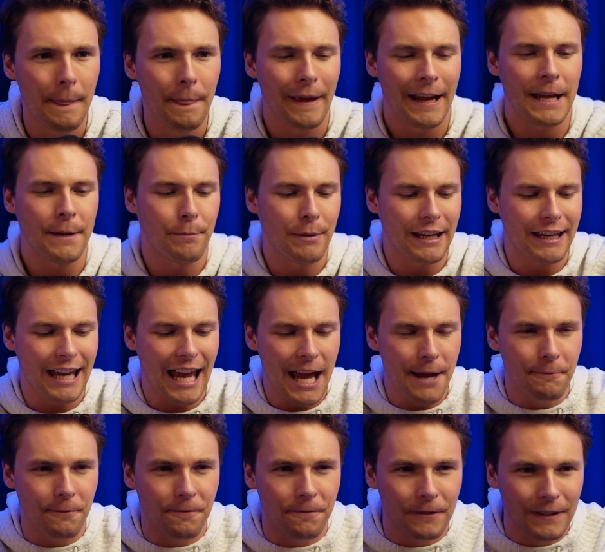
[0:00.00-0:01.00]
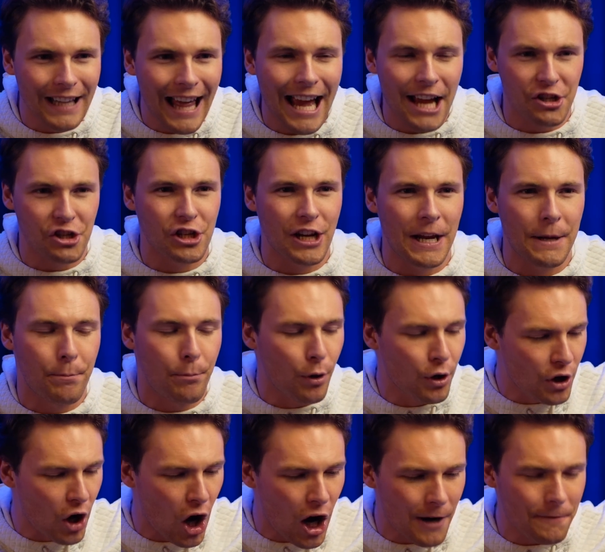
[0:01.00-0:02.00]
He became flesh. He
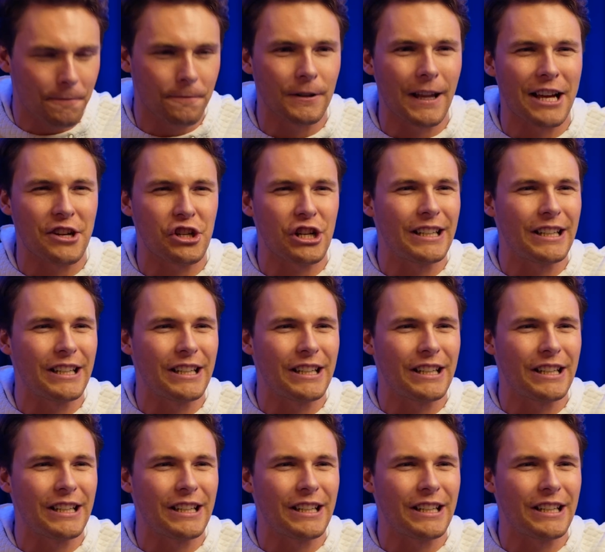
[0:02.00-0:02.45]
put on flesh.